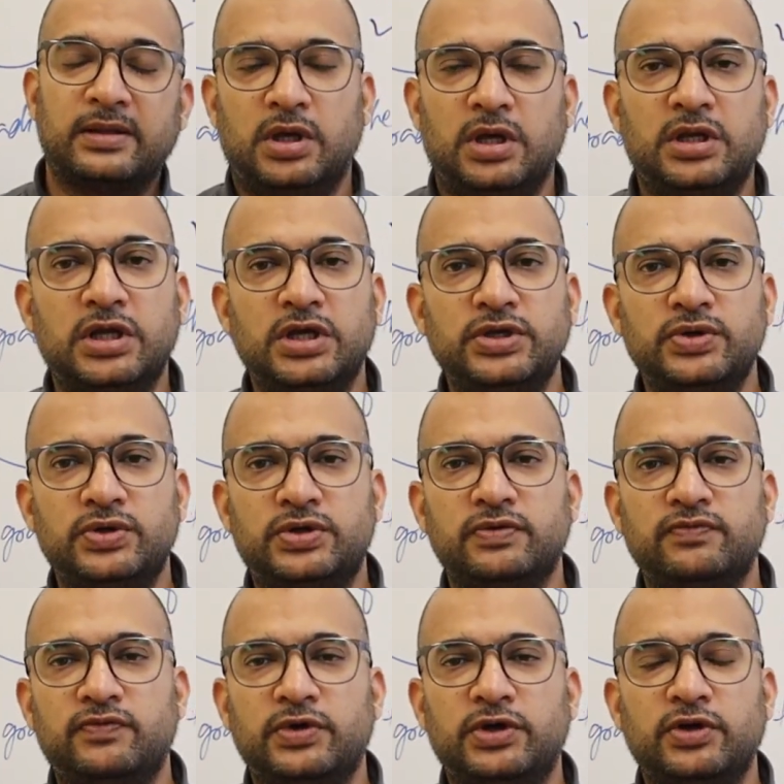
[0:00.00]
In a
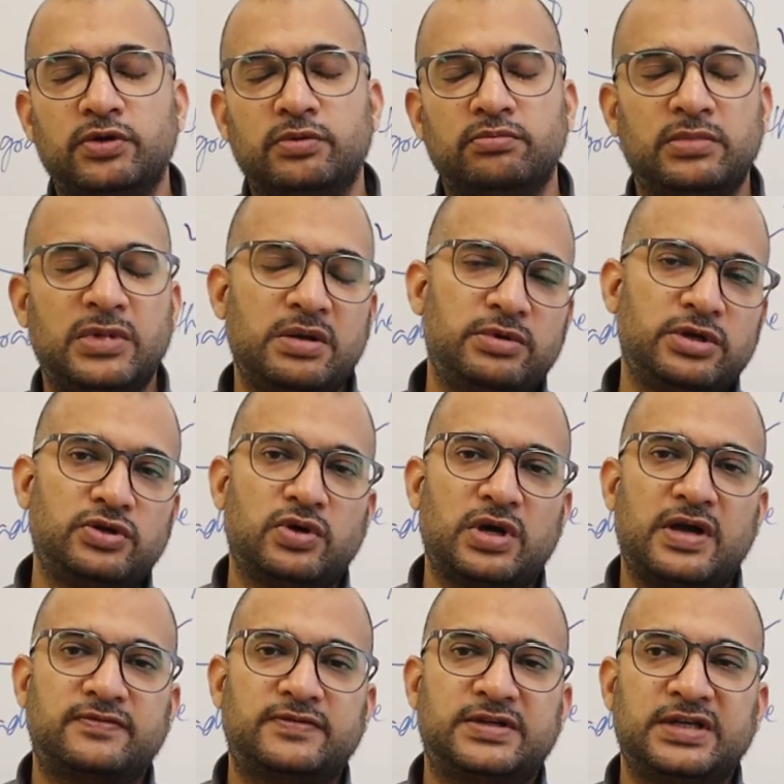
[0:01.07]
YouTube video, maybe you
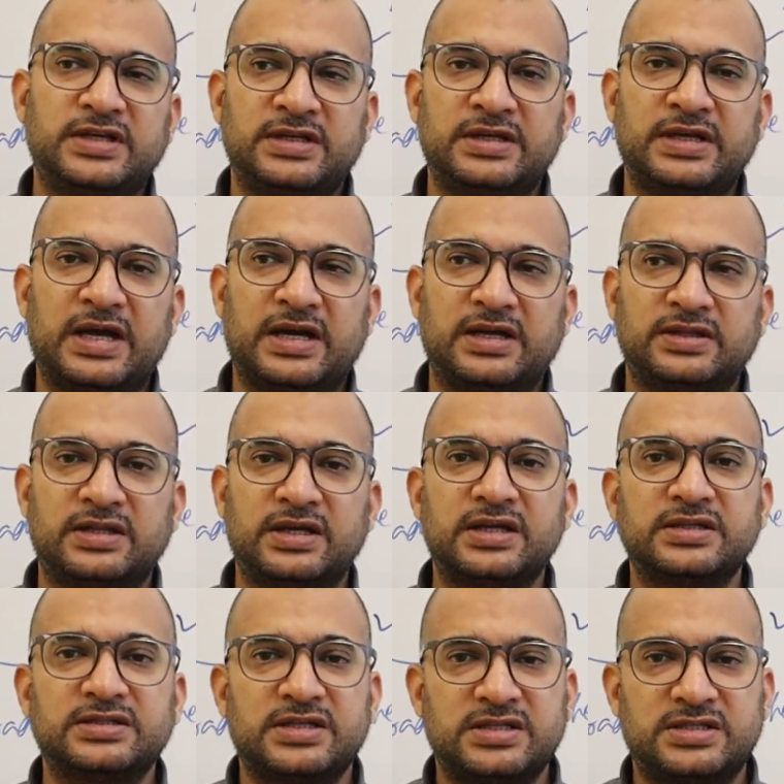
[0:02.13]
have seen that there
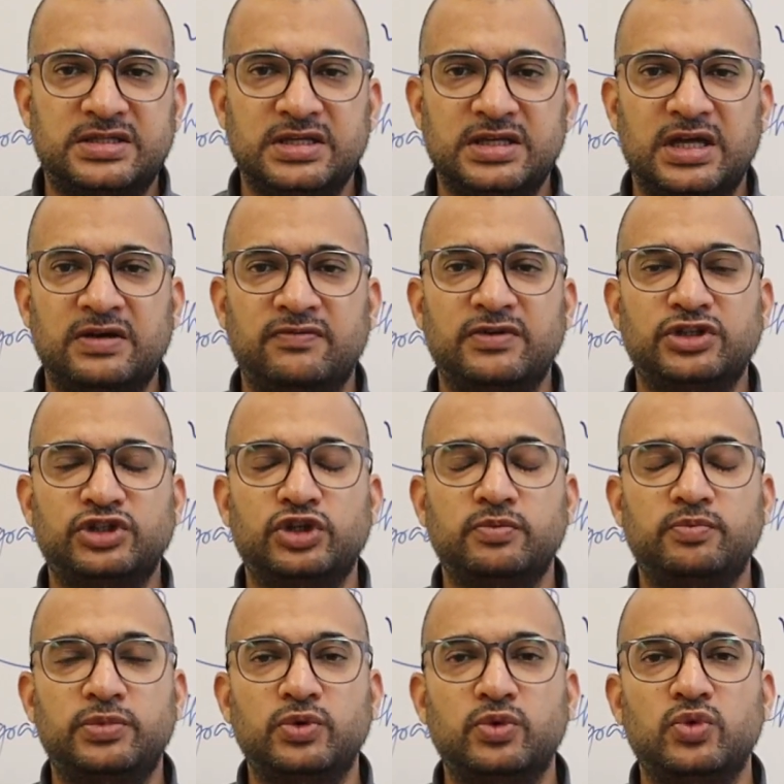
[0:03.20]
is a sea in which the
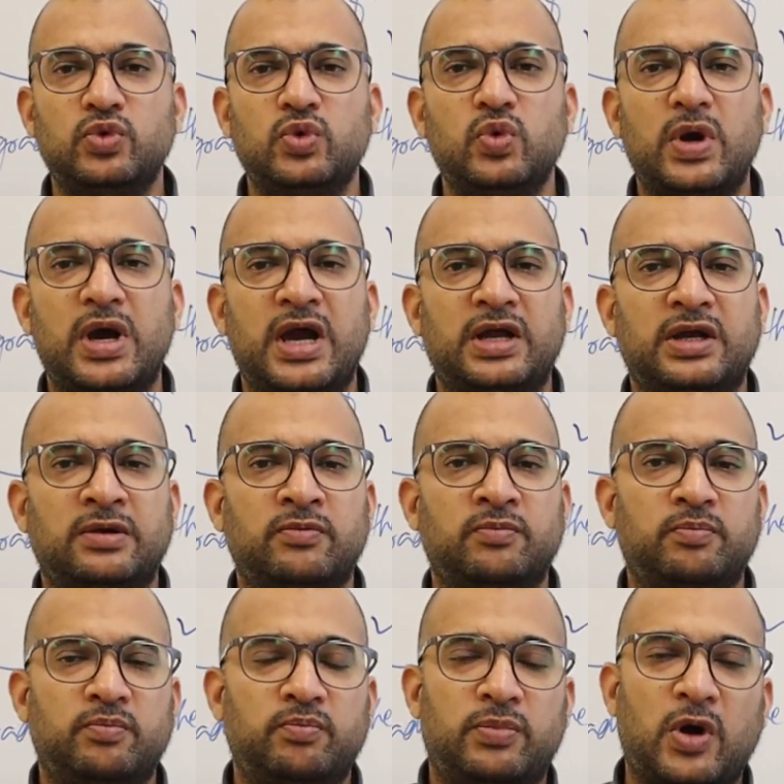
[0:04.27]
blue
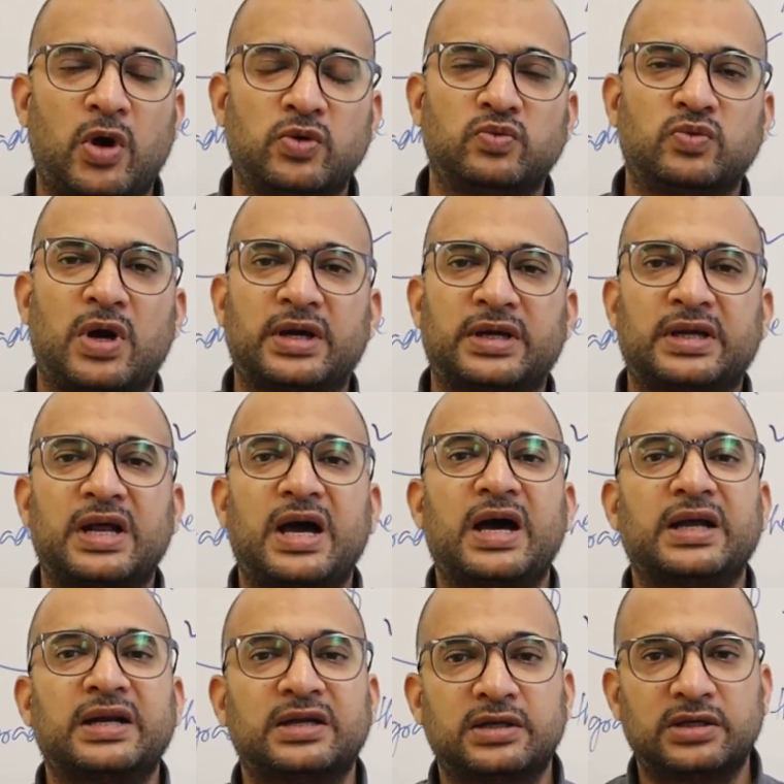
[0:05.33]
and brown water
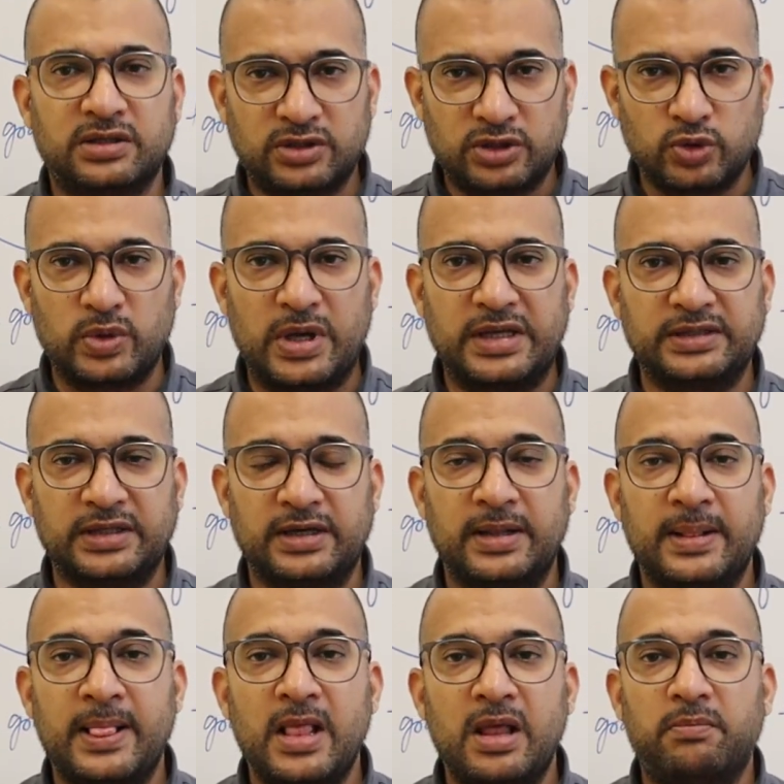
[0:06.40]
are together,
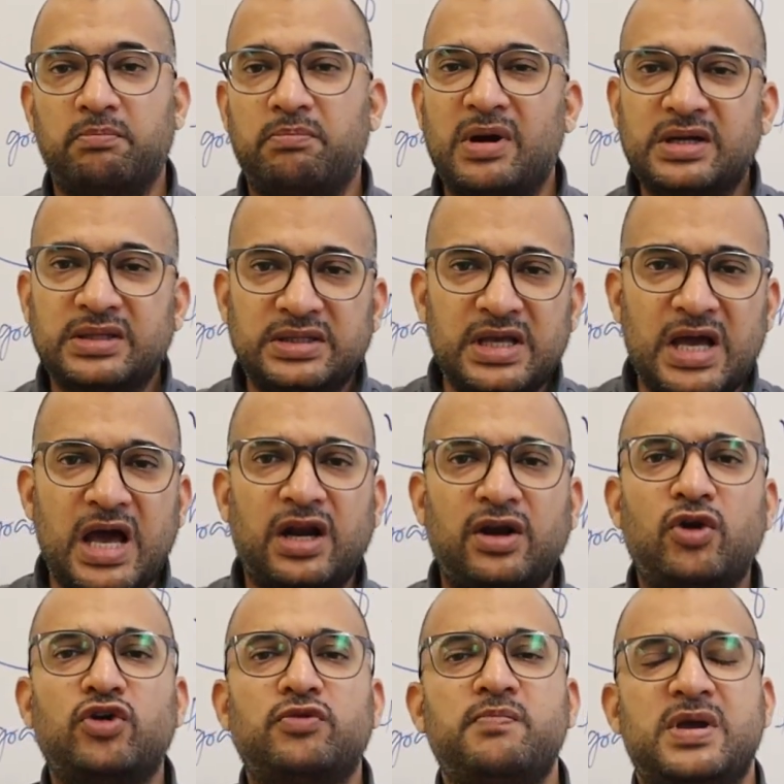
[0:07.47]
but they are
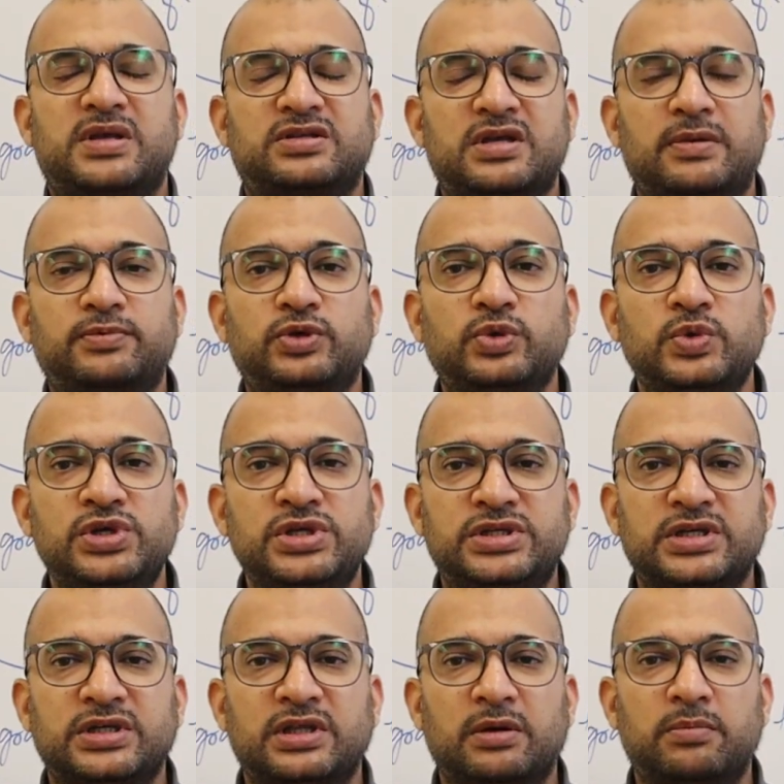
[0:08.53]
not mixed up to
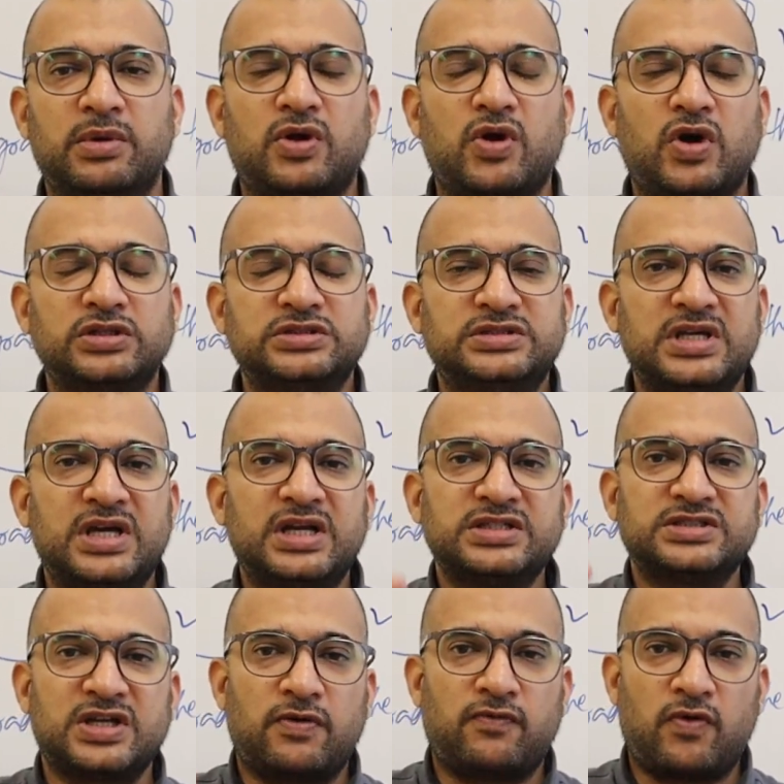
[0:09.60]
each other because there
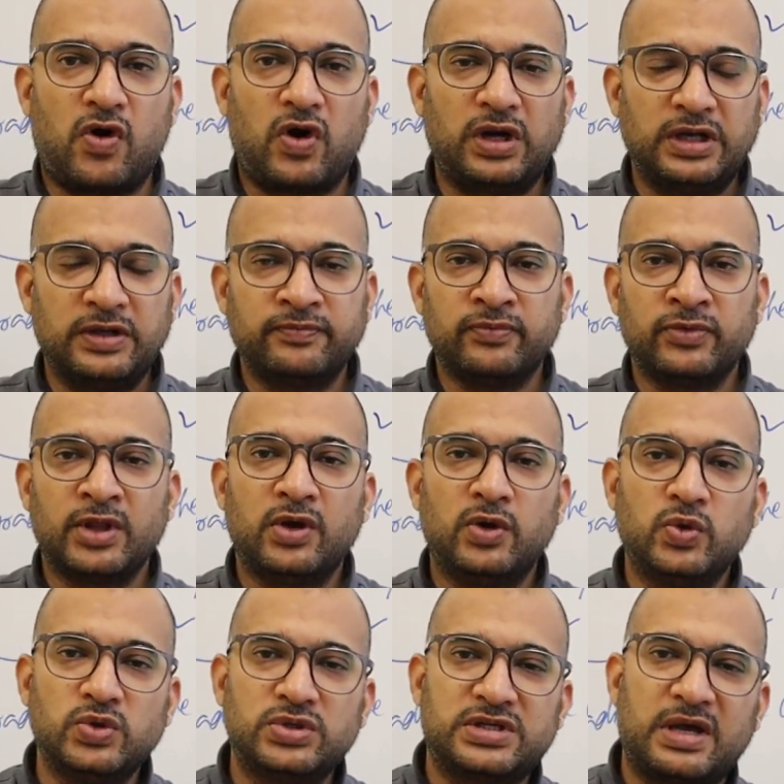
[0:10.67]
is a wall
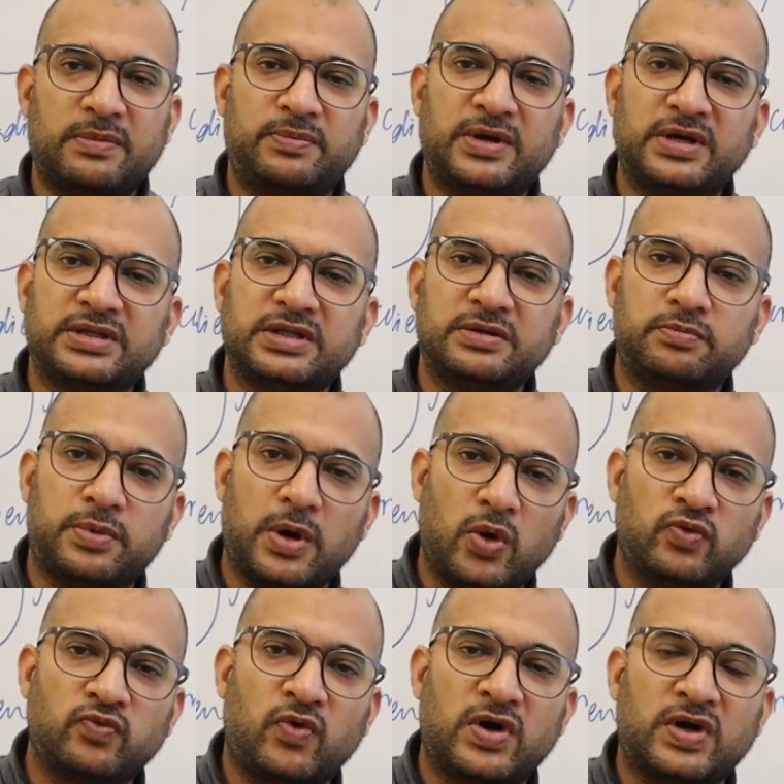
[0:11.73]
who separate the
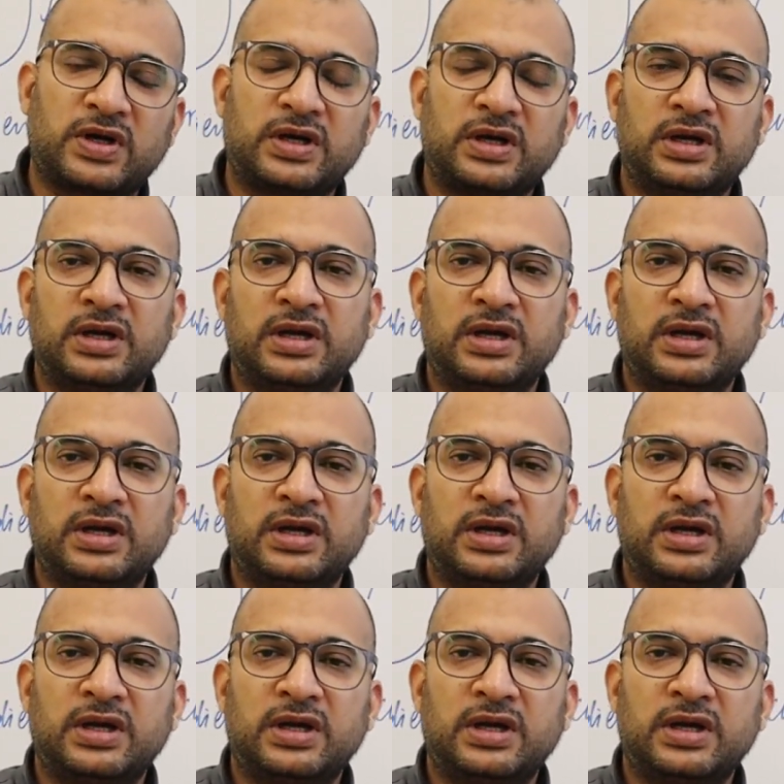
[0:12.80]
brown water